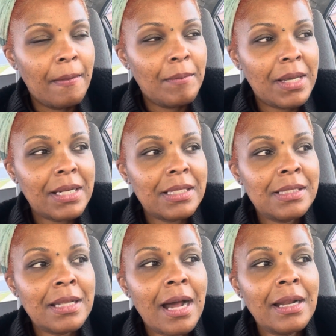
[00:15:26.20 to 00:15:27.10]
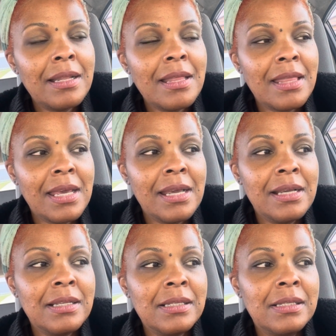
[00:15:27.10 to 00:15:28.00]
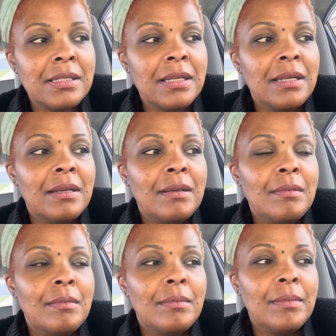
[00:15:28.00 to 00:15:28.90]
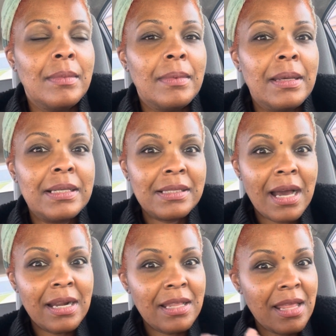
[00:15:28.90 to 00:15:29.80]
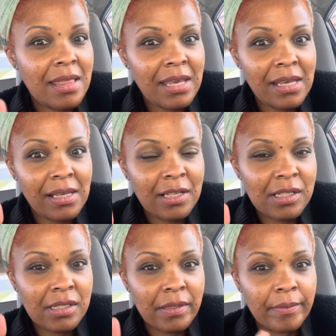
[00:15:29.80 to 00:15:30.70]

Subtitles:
Because it's not in the things, it's not in the things